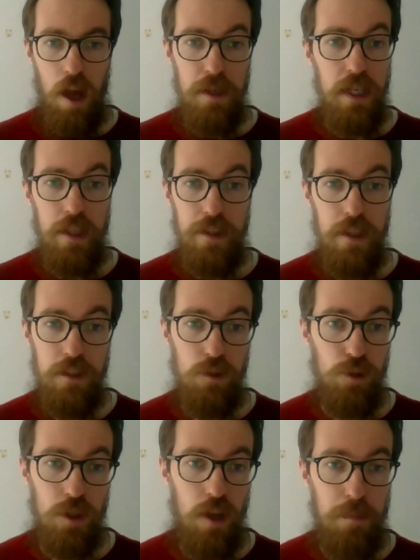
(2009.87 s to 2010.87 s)
mean, this
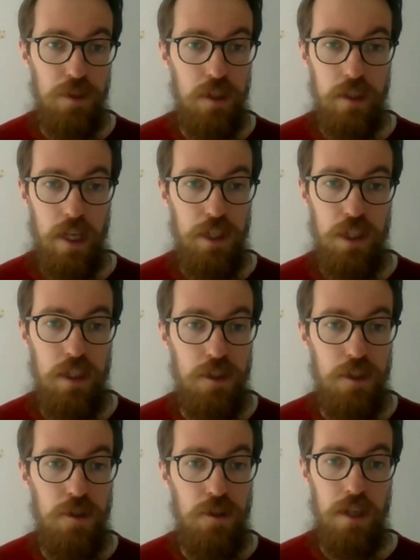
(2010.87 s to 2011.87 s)
also happens at national
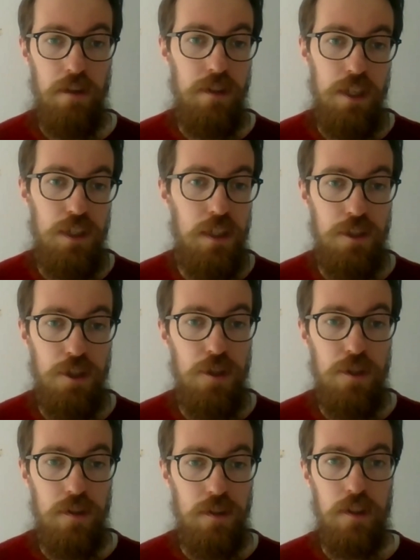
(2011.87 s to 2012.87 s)
institutions. There are national
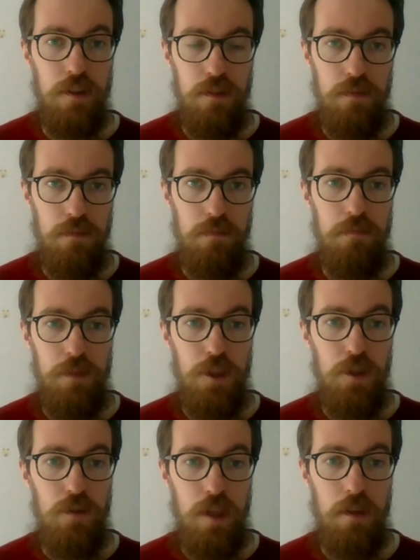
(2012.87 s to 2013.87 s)
institutions that
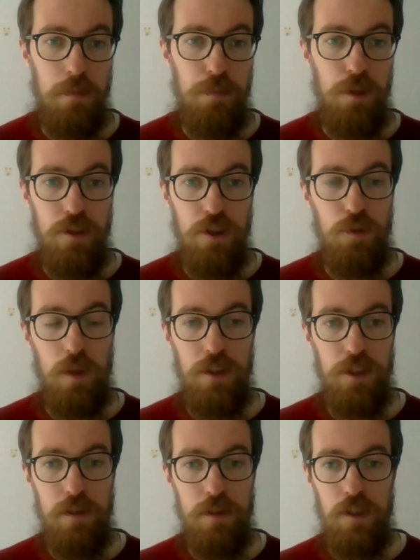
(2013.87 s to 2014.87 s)
do that approach as well.
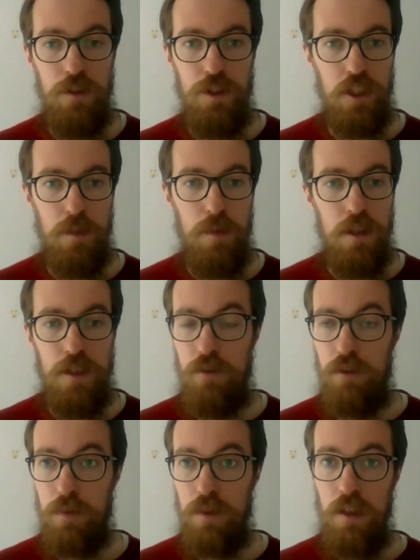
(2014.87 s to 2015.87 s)
So it's not just community
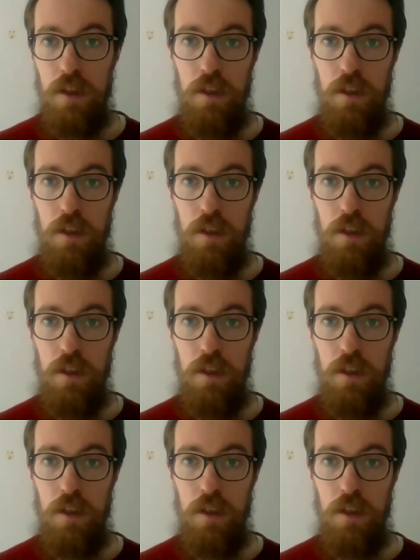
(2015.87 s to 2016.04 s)
groups.